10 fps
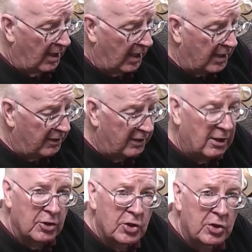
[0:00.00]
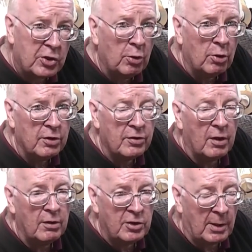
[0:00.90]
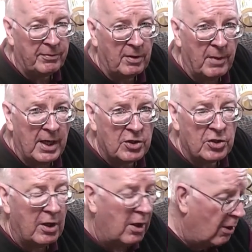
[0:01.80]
Anything that's stored on top of the mesh